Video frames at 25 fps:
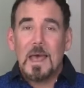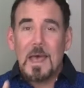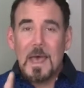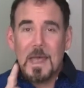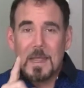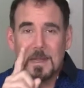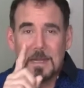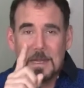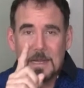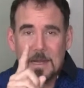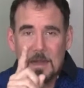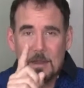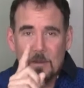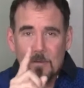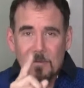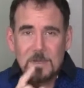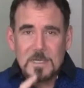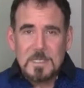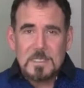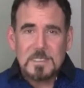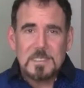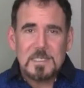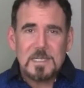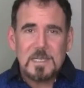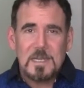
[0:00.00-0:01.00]
I
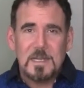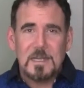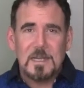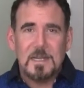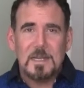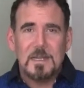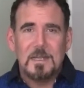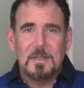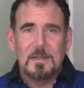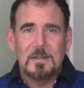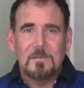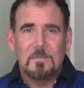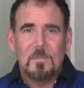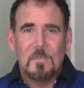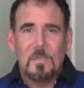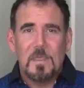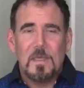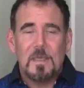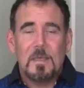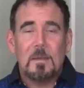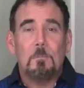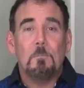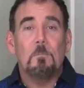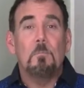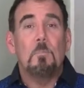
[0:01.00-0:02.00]
guarantee
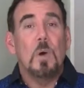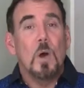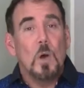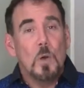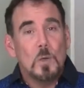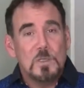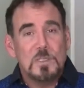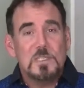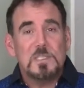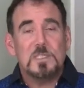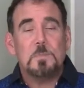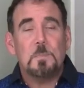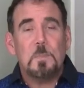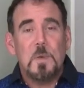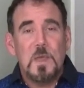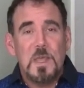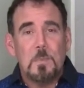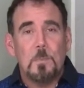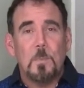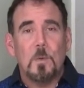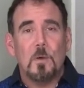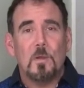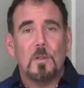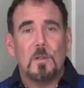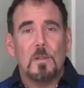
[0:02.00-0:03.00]
most
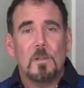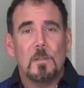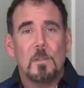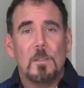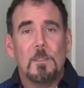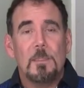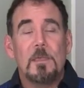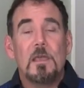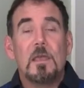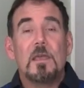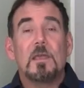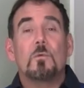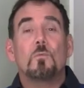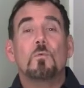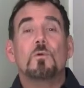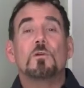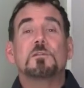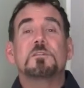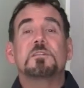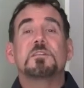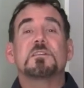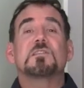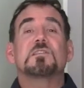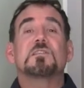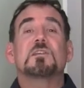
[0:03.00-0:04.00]
people
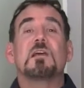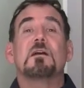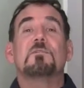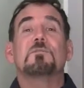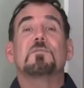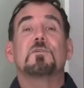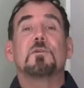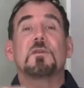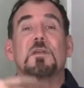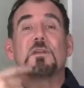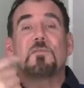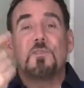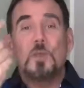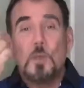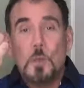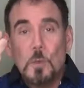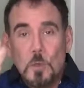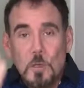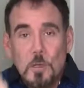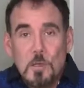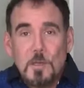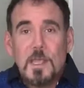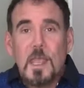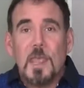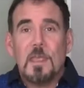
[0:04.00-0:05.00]
will discover if you
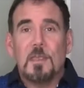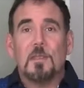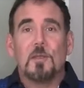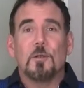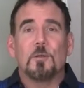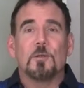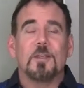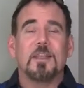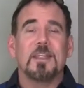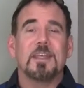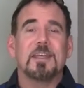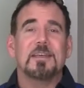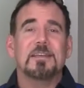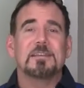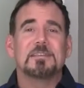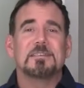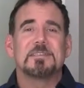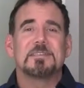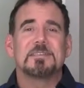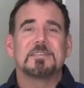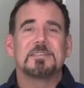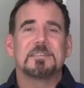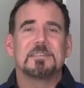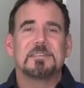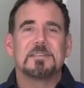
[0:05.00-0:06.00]
look at your
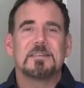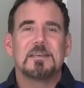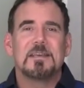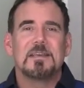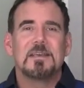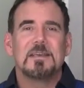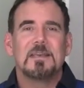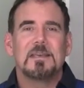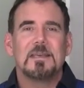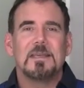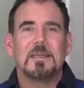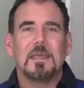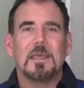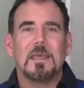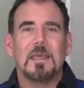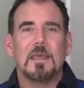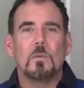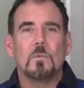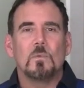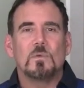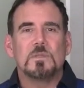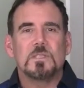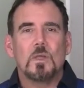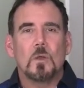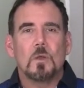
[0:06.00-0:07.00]
list, it
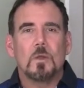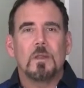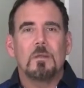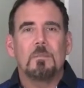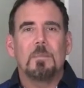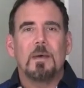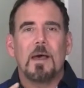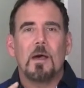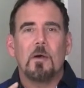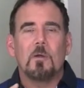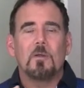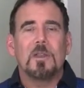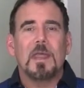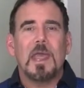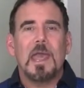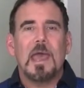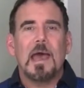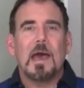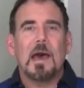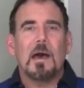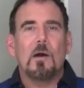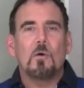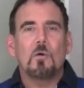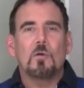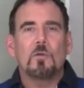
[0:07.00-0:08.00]
was all about
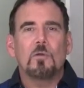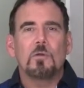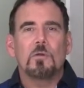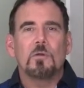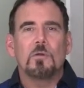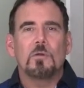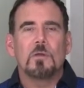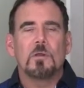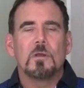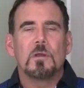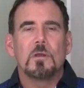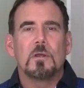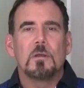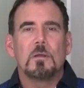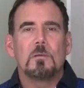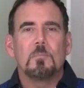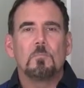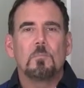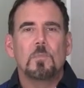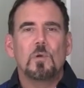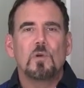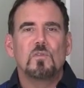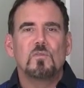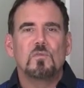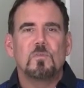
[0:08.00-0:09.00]
outer
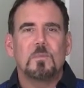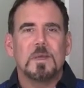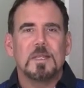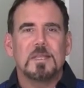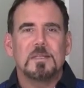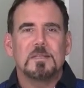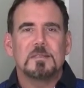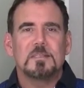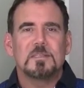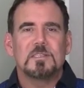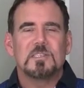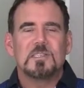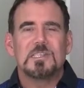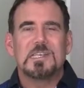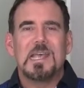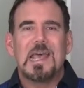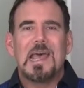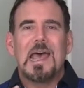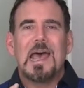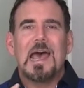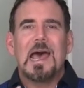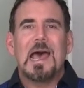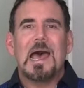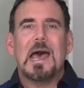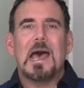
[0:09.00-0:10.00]
movements,
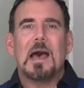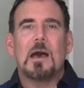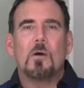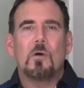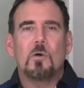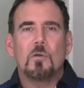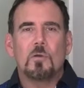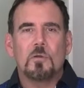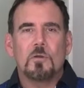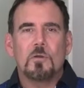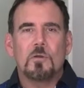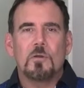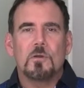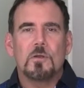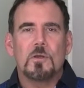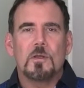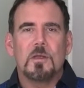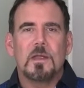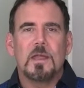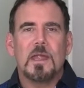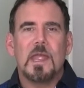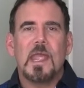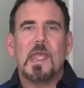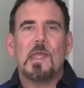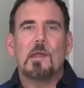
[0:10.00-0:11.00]
outer
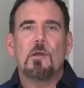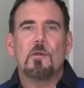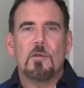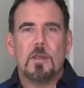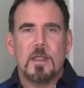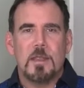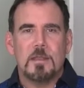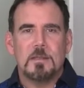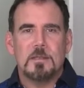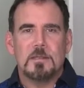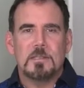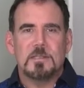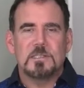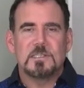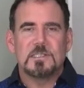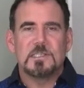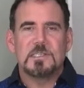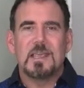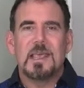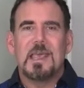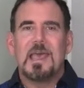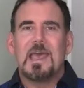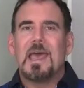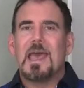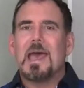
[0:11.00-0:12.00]

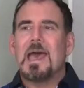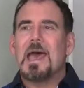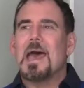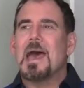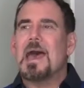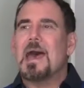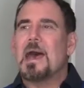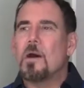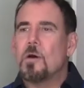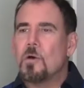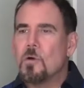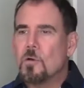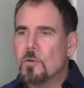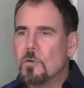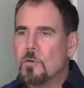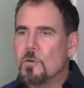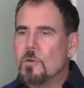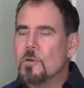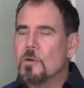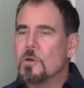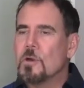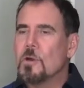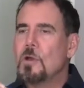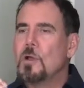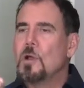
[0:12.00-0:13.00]
errands,
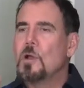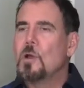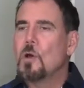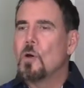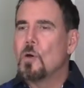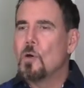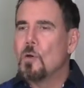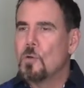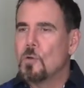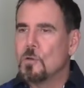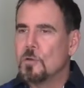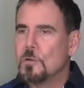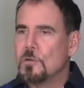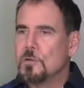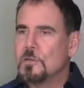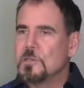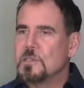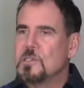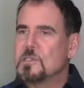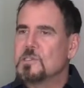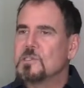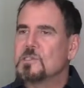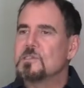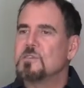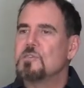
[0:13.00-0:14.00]
outer
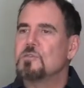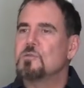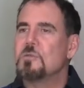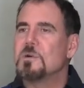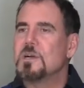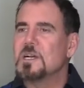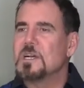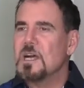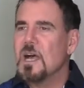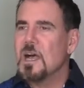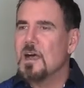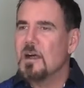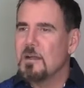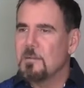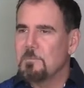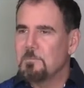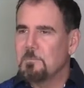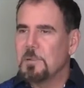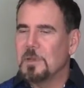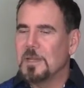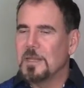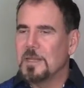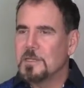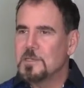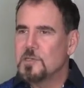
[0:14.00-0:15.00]
goals to
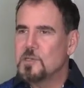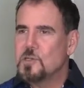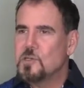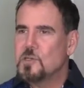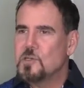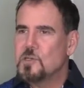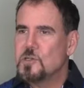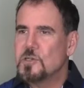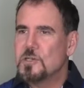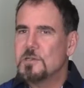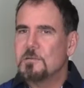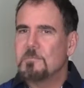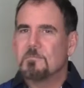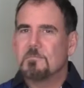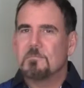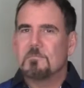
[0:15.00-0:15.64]
accomplish.